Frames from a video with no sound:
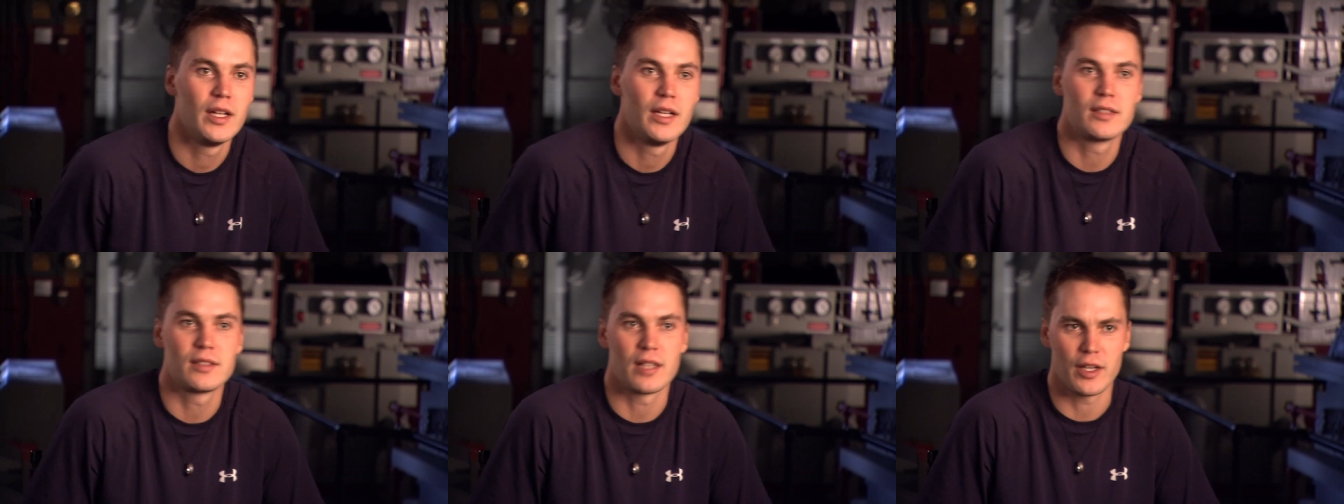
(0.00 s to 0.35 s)

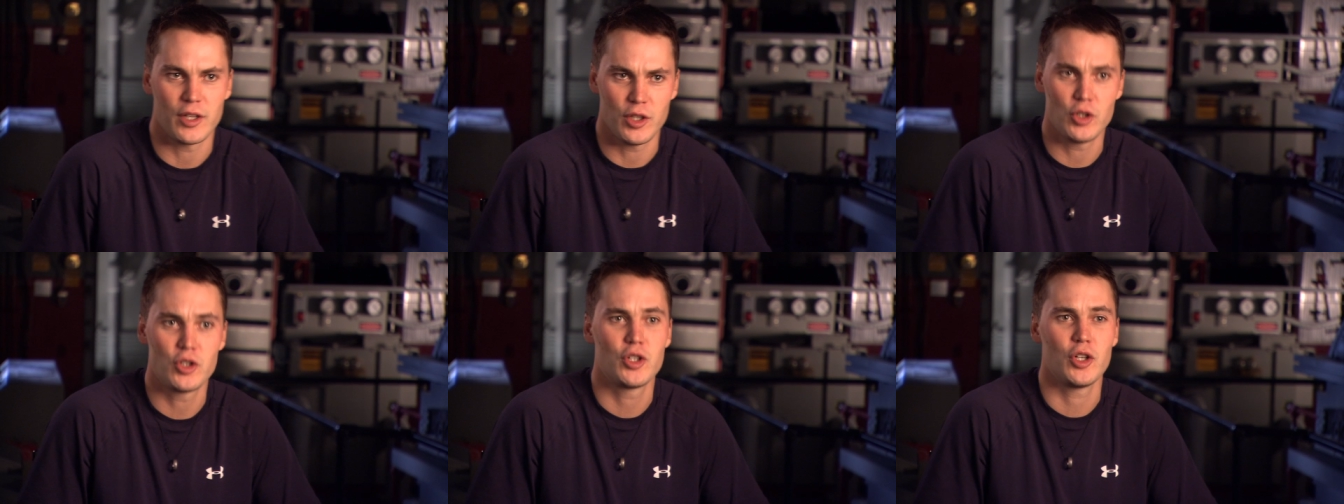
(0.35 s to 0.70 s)
It's
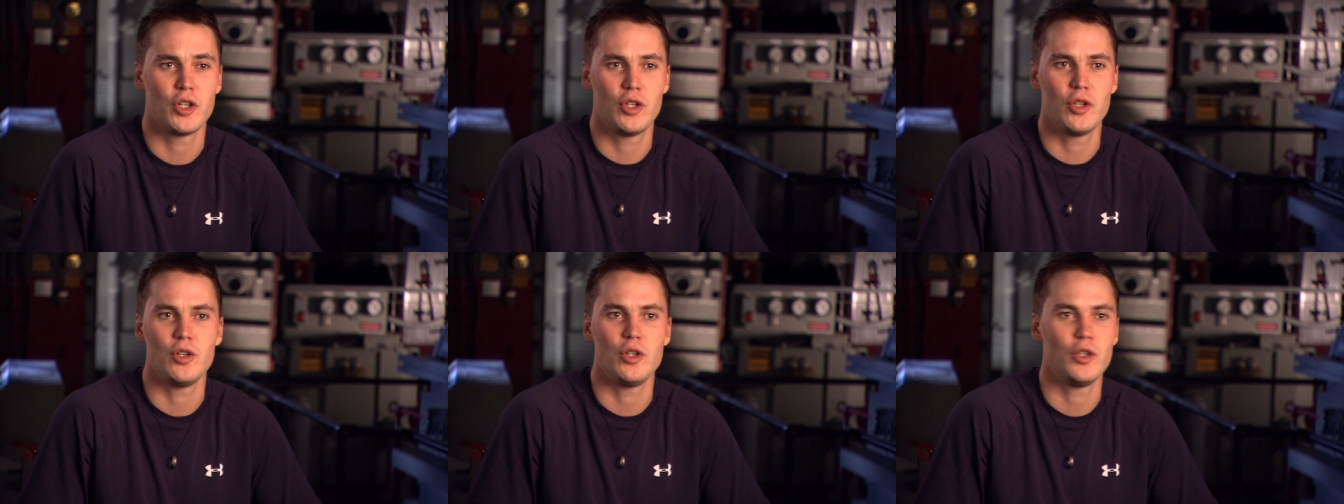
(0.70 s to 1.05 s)
like, you
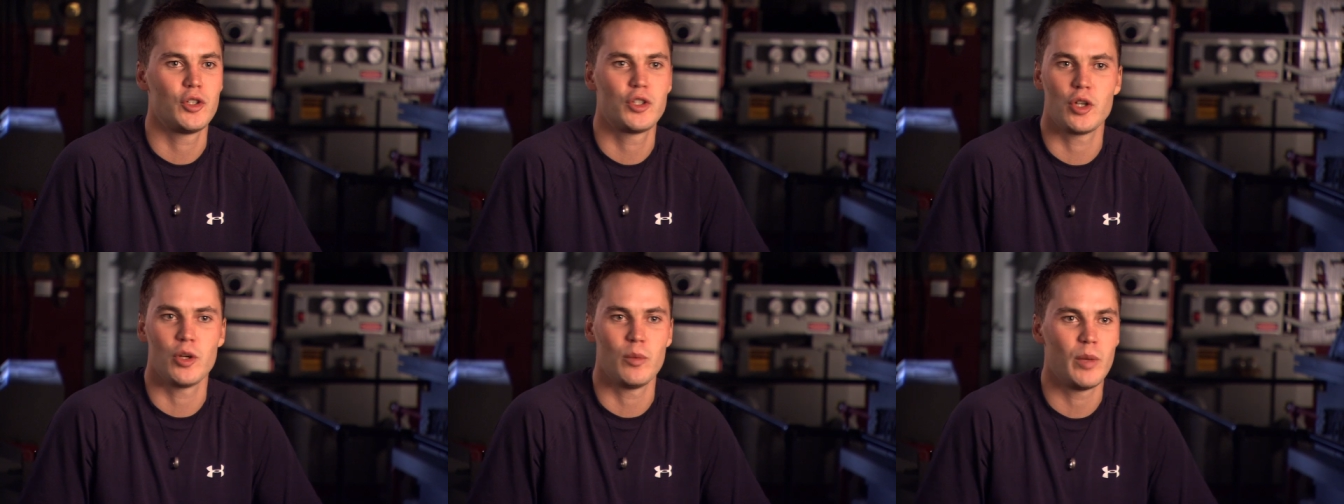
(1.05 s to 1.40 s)

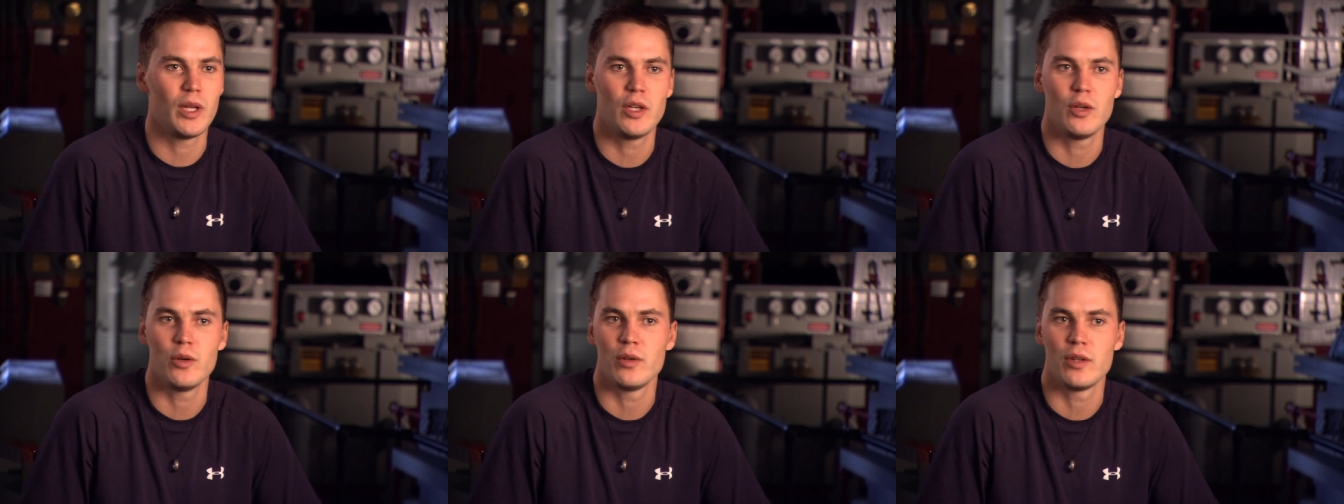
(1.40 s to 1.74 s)
shouldn't
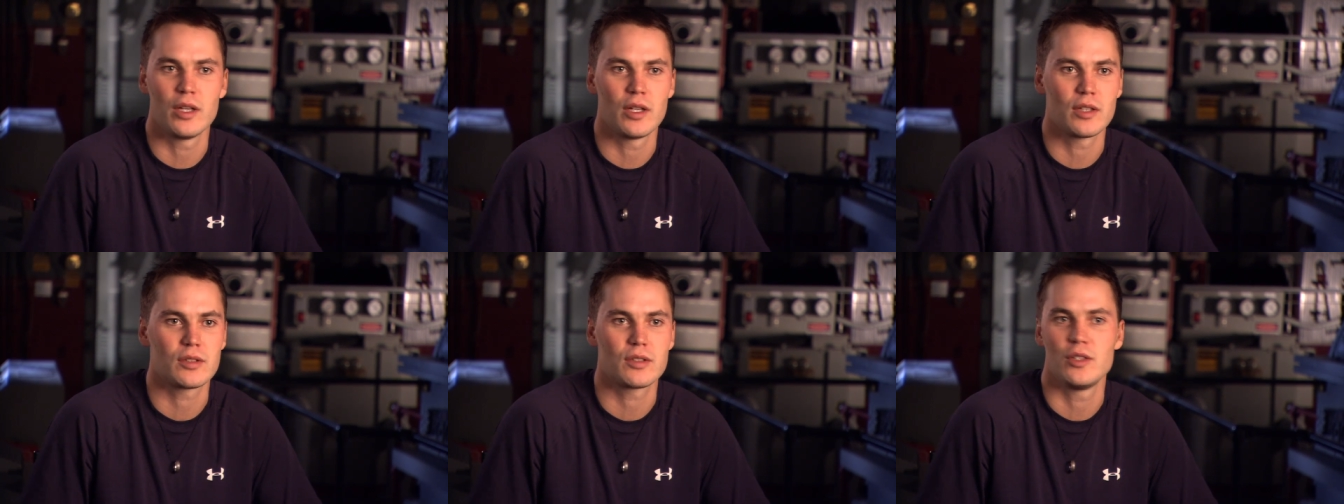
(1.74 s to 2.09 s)
be doing
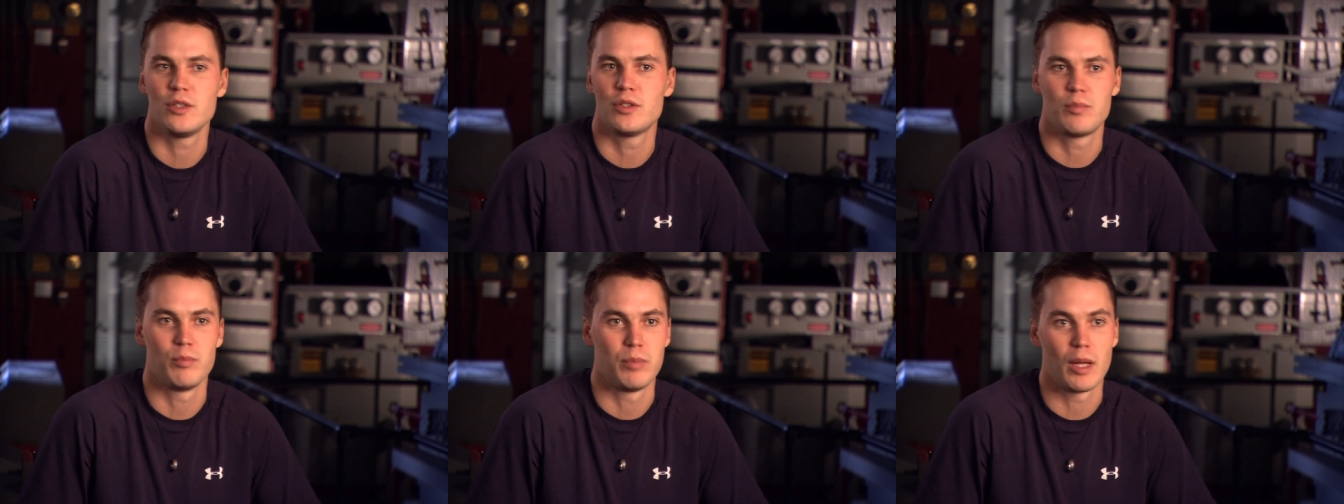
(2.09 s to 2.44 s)
this,
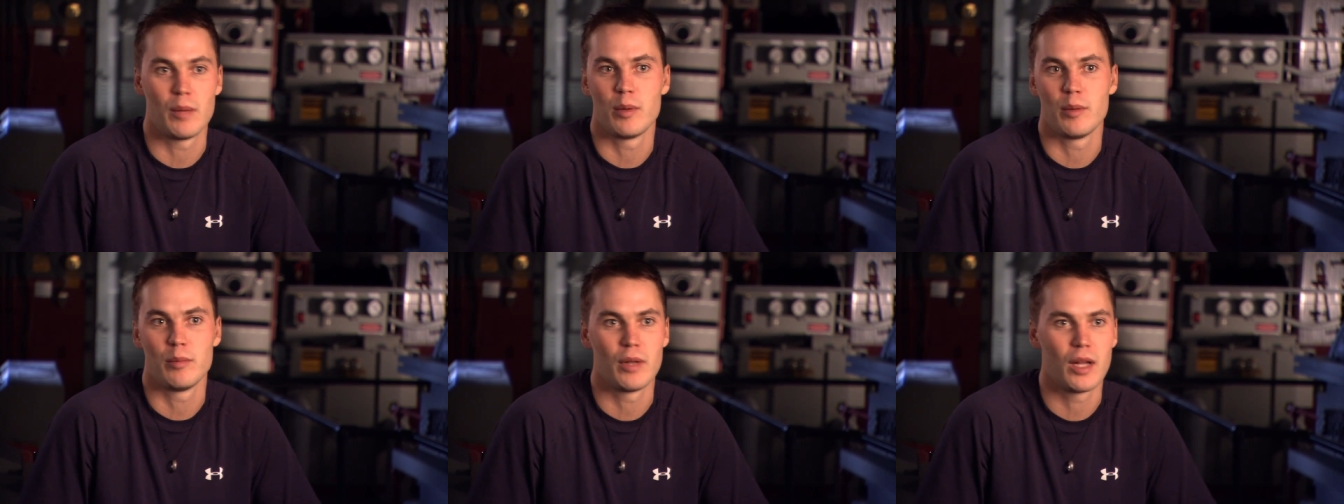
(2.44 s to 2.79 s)
blah,
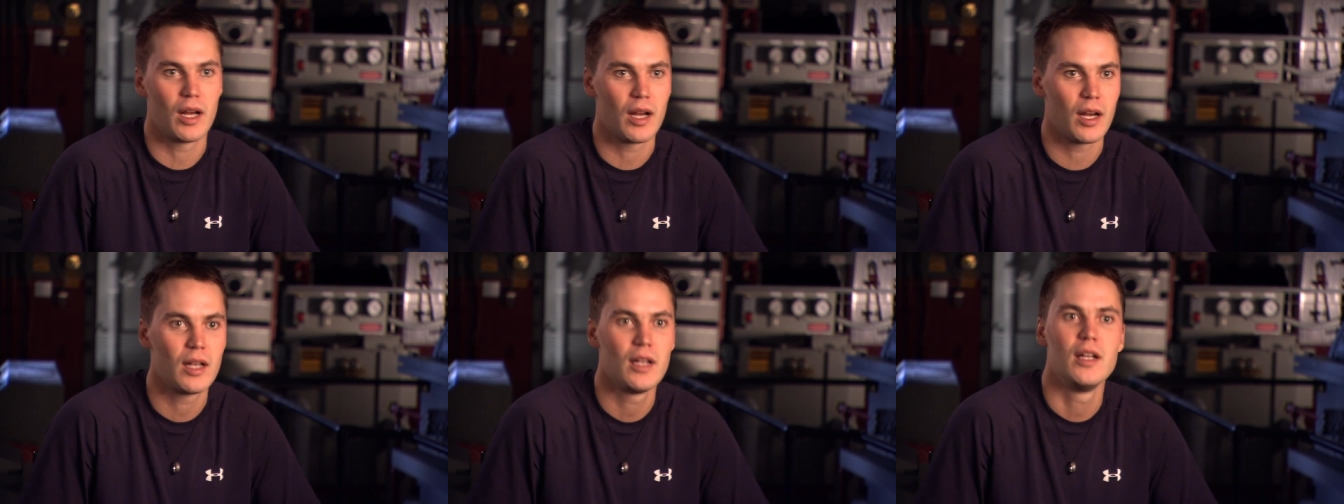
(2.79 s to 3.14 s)
blah,
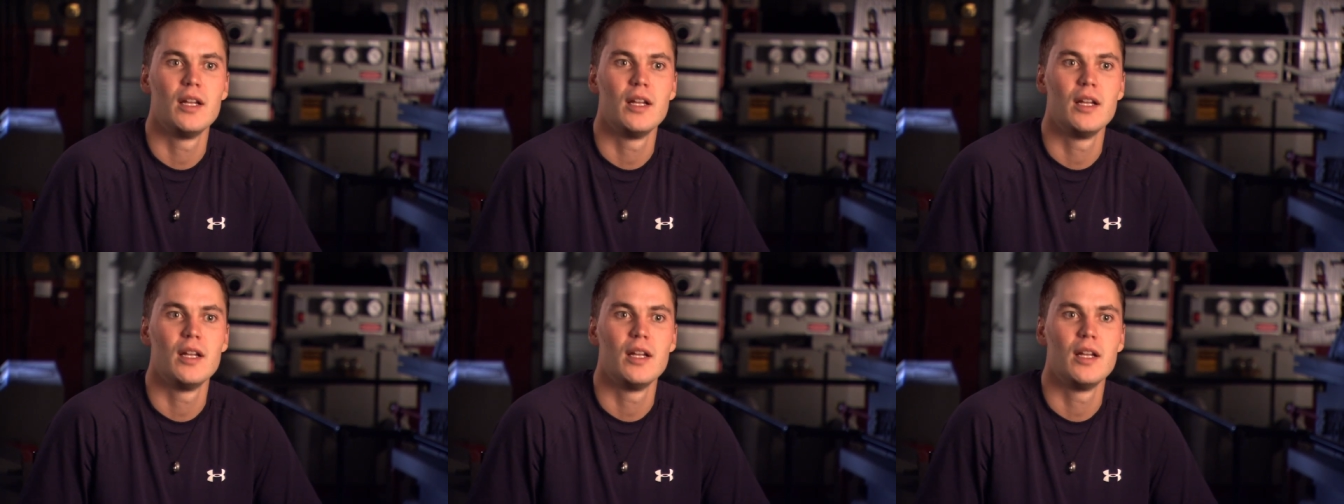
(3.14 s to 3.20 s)
blah.